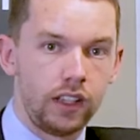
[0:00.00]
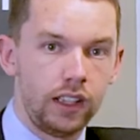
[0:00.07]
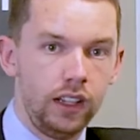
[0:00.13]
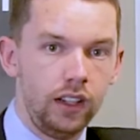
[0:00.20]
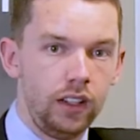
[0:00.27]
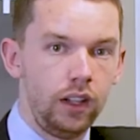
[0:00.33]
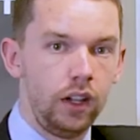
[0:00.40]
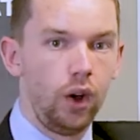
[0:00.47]

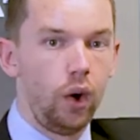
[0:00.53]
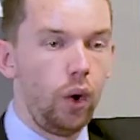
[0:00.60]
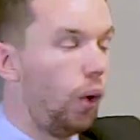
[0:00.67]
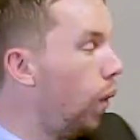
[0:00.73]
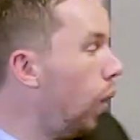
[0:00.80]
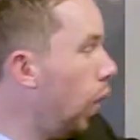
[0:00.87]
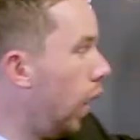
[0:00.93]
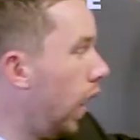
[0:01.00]
here,
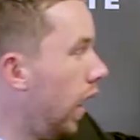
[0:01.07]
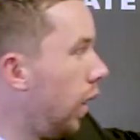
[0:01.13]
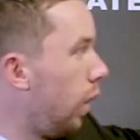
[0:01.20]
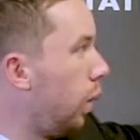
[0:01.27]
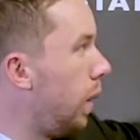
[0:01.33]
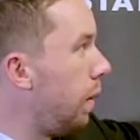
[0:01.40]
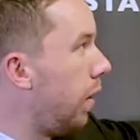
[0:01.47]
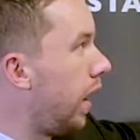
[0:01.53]
or
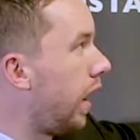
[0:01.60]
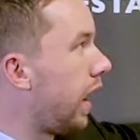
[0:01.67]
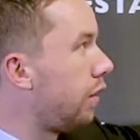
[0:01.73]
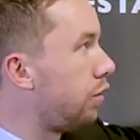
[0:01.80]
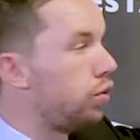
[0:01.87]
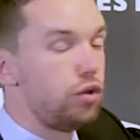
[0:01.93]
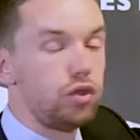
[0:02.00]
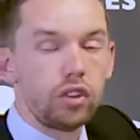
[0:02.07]
we might
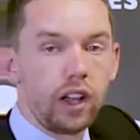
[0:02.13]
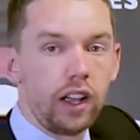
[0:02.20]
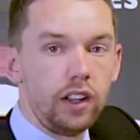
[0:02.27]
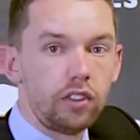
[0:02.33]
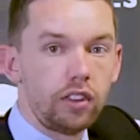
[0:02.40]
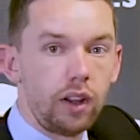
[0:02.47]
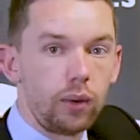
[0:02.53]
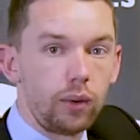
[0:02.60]
have to
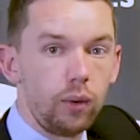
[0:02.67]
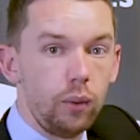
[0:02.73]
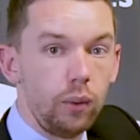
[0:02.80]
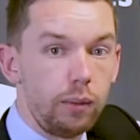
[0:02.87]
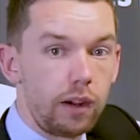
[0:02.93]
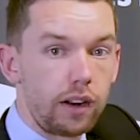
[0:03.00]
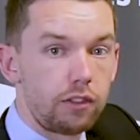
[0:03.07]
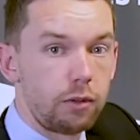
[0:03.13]
we
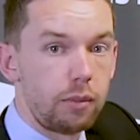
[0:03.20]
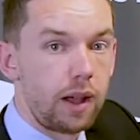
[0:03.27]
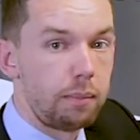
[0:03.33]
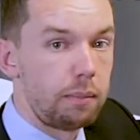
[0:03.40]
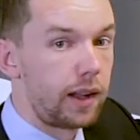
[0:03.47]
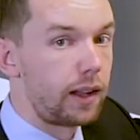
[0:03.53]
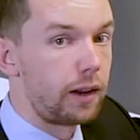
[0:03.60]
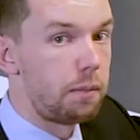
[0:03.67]
might have to
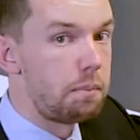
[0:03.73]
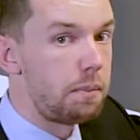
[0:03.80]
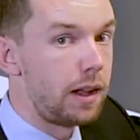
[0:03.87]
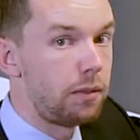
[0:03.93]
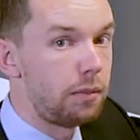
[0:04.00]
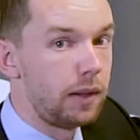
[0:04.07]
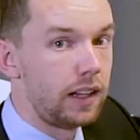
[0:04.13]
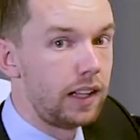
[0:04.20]
make an
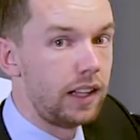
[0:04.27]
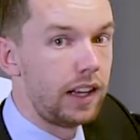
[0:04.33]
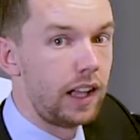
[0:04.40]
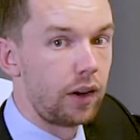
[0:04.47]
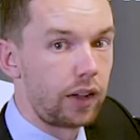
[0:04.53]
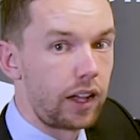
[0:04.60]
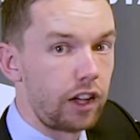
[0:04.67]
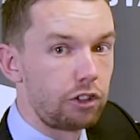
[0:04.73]
amendment in
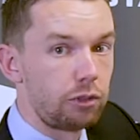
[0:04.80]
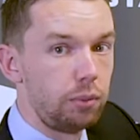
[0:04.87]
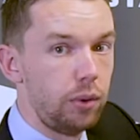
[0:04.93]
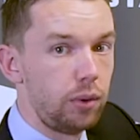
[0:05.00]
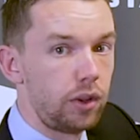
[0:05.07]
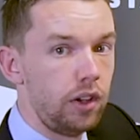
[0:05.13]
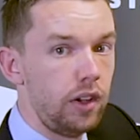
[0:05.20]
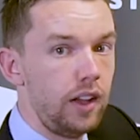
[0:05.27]
our cash
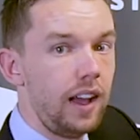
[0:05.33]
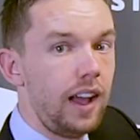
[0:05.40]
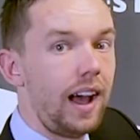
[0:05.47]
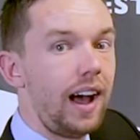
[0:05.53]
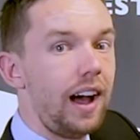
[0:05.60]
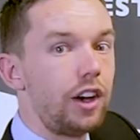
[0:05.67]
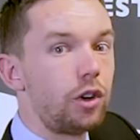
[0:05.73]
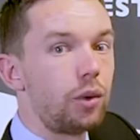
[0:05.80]
book
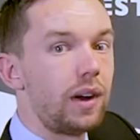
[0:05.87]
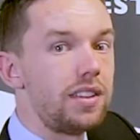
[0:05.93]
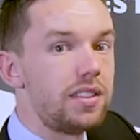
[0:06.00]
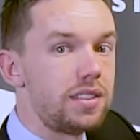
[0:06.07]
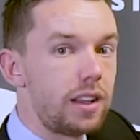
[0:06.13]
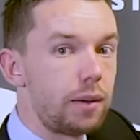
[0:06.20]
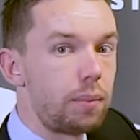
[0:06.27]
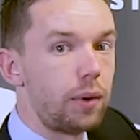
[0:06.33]
under a
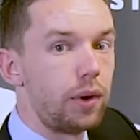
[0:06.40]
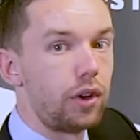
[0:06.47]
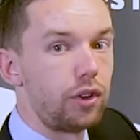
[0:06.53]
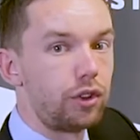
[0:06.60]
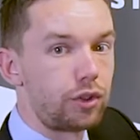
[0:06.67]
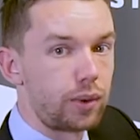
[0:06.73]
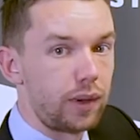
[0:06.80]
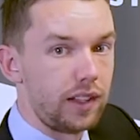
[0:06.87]
separate
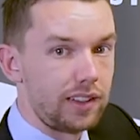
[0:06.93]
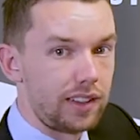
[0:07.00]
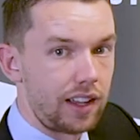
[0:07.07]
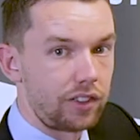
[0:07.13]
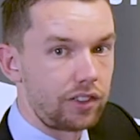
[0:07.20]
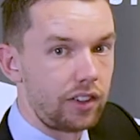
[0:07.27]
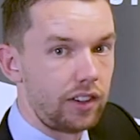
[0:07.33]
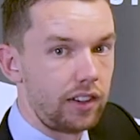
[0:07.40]

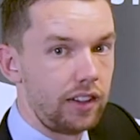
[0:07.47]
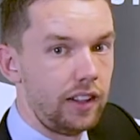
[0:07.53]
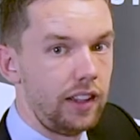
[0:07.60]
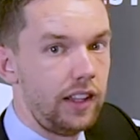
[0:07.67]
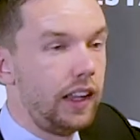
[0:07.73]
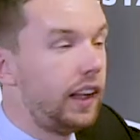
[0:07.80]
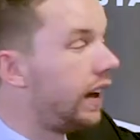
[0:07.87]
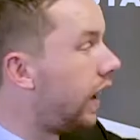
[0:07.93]

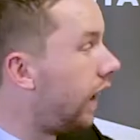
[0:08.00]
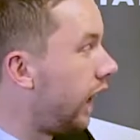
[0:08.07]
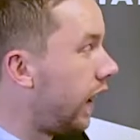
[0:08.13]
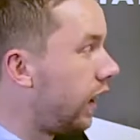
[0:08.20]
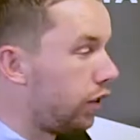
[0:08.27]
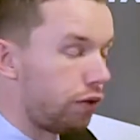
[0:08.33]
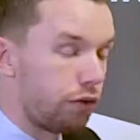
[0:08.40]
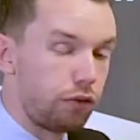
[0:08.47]
transaction. Now that
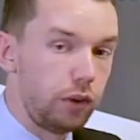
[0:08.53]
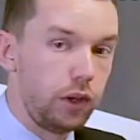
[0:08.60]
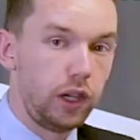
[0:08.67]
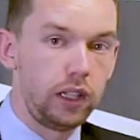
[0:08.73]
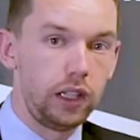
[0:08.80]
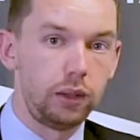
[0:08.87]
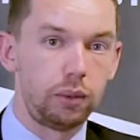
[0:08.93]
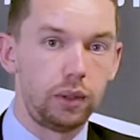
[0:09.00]
is
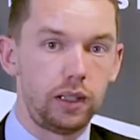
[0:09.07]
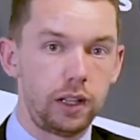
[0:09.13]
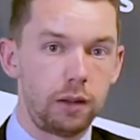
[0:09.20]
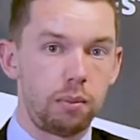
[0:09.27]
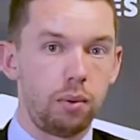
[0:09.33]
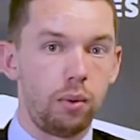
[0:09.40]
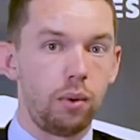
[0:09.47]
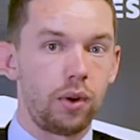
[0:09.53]
really, really
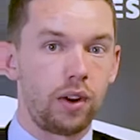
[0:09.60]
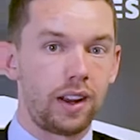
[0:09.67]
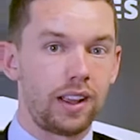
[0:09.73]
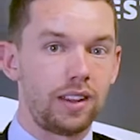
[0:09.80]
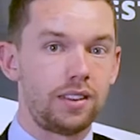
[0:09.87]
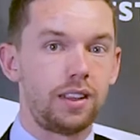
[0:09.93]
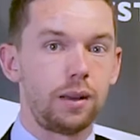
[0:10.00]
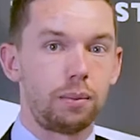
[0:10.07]
important,
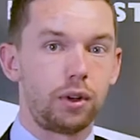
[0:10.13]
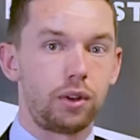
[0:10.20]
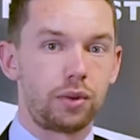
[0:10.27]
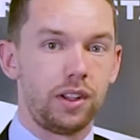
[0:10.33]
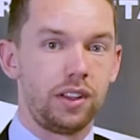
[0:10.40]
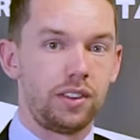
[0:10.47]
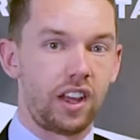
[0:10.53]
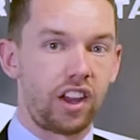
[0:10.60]
a separate
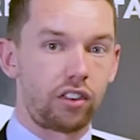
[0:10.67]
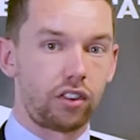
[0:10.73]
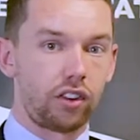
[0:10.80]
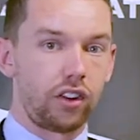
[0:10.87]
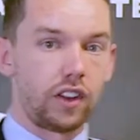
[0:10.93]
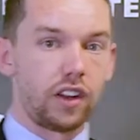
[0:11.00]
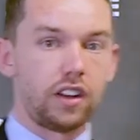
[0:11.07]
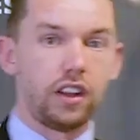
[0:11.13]
transaction.
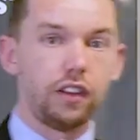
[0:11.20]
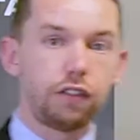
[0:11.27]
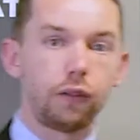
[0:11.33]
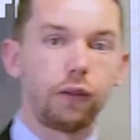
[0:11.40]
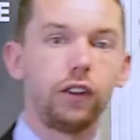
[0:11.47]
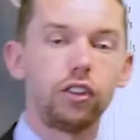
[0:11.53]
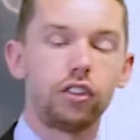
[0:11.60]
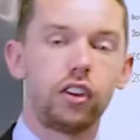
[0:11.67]
The
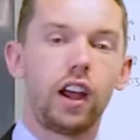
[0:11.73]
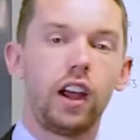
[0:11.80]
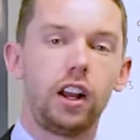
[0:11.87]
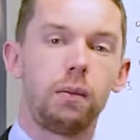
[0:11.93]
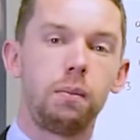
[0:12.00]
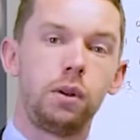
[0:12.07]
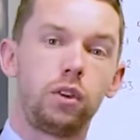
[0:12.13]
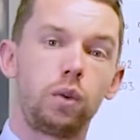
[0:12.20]

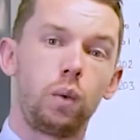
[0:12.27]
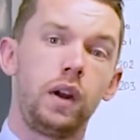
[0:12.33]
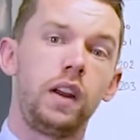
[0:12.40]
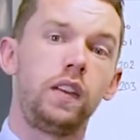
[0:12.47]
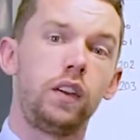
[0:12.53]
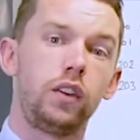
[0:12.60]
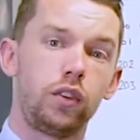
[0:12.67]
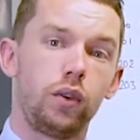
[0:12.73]
differentiator
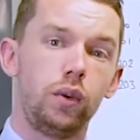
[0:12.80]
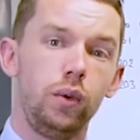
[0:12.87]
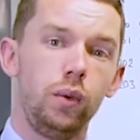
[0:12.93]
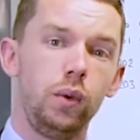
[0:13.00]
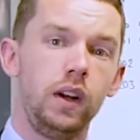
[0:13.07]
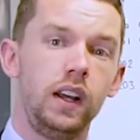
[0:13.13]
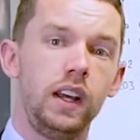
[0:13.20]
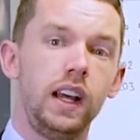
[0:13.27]
between the
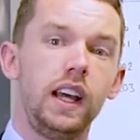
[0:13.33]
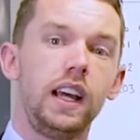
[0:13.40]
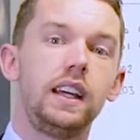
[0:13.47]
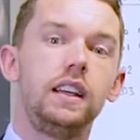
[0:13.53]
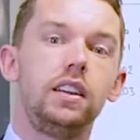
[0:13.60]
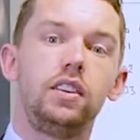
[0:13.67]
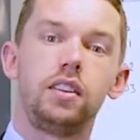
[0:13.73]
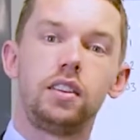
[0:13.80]
two
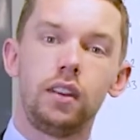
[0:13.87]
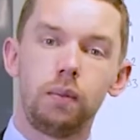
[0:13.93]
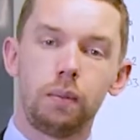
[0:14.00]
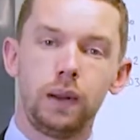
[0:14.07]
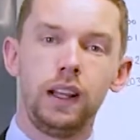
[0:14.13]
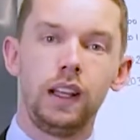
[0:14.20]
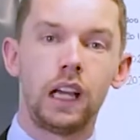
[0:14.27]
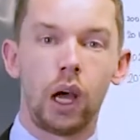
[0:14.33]
is
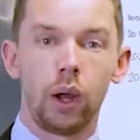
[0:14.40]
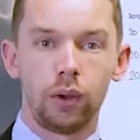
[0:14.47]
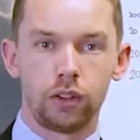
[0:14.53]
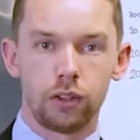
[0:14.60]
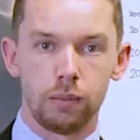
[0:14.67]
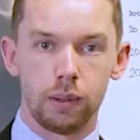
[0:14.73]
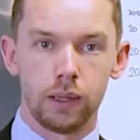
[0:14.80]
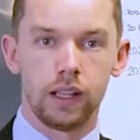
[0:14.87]
simply going
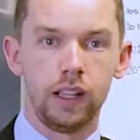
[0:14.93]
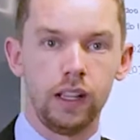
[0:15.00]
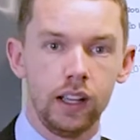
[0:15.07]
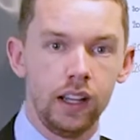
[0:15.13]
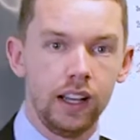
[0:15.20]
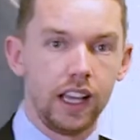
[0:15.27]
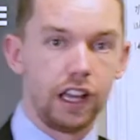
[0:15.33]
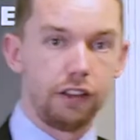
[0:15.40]
to be,
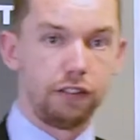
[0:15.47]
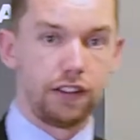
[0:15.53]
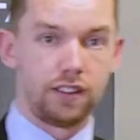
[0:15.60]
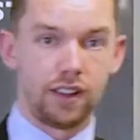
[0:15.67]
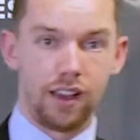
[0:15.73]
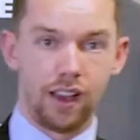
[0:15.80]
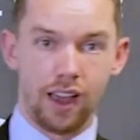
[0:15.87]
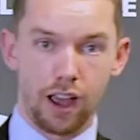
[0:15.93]
if
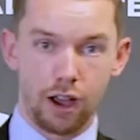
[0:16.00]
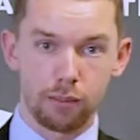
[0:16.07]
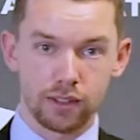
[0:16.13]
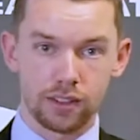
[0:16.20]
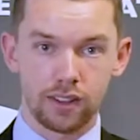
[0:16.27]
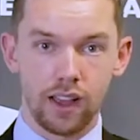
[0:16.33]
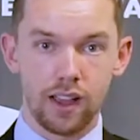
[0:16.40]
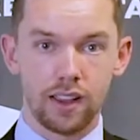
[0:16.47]
it's our
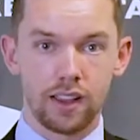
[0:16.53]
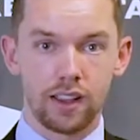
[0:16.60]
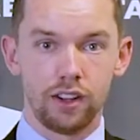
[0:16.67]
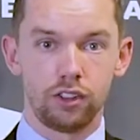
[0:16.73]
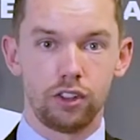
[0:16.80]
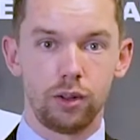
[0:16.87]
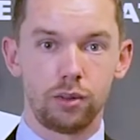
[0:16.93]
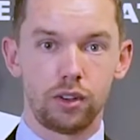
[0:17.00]
mistake
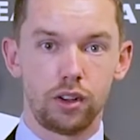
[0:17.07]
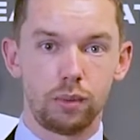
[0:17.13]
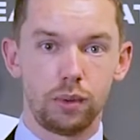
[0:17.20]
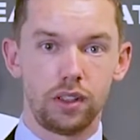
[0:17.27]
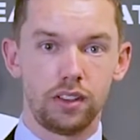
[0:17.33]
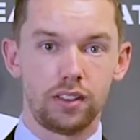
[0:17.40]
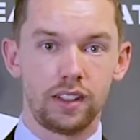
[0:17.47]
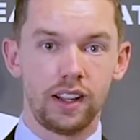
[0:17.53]
in terms of the
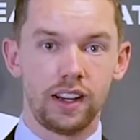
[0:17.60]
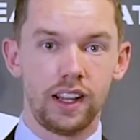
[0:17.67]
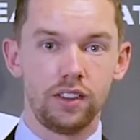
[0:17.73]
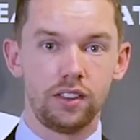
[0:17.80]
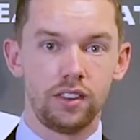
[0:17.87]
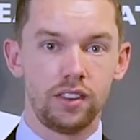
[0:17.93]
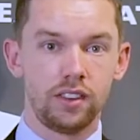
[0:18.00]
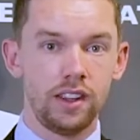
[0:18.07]
real estate
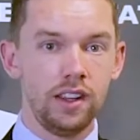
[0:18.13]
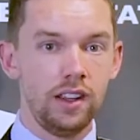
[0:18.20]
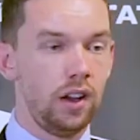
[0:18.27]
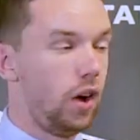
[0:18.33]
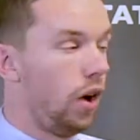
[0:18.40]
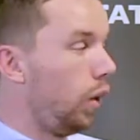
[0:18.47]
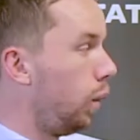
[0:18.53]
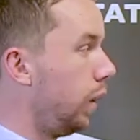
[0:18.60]
agency,
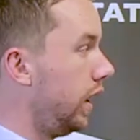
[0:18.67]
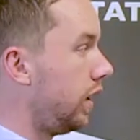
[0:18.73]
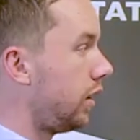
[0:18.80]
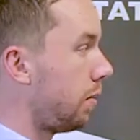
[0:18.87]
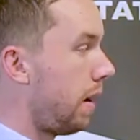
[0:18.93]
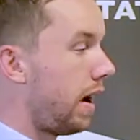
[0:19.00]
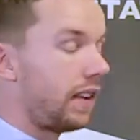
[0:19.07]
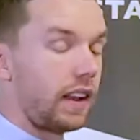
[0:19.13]
we need
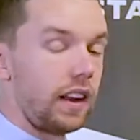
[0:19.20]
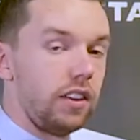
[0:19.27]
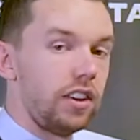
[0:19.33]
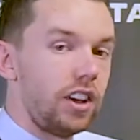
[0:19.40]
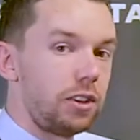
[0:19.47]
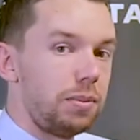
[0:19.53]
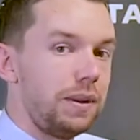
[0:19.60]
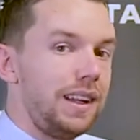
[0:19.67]
to make that
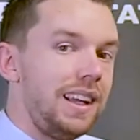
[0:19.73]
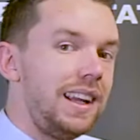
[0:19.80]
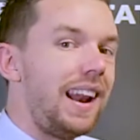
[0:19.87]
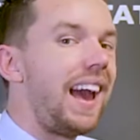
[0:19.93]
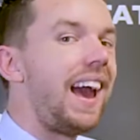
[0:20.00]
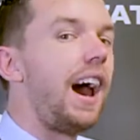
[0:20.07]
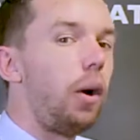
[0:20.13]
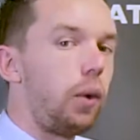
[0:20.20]
adjustment
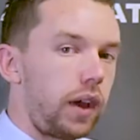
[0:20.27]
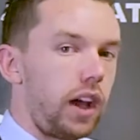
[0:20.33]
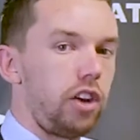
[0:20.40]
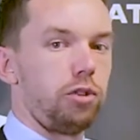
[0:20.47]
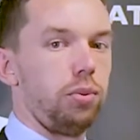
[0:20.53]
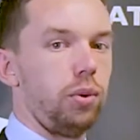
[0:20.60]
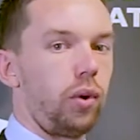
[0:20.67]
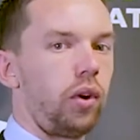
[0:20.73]
in our
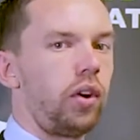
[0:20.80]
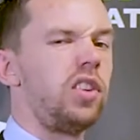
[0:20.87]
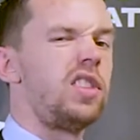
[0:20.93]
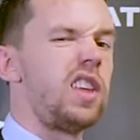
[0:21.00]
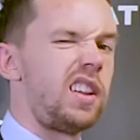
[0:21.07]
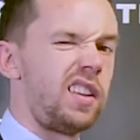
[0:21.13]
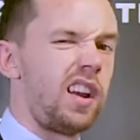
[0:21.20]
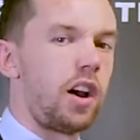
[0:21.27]
cash book, because
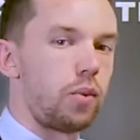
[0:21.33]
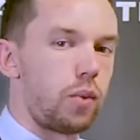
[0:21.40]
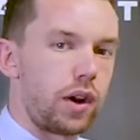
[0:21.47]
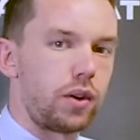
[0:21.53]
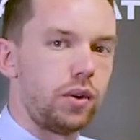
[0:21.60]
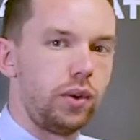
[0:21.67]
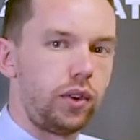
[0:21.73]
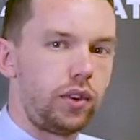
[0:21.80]
that's our
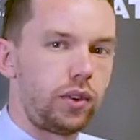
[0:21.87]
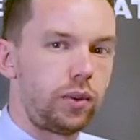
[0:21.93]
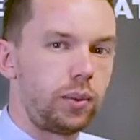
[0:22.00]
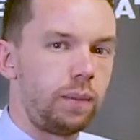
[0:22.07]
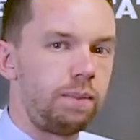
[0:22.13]
records.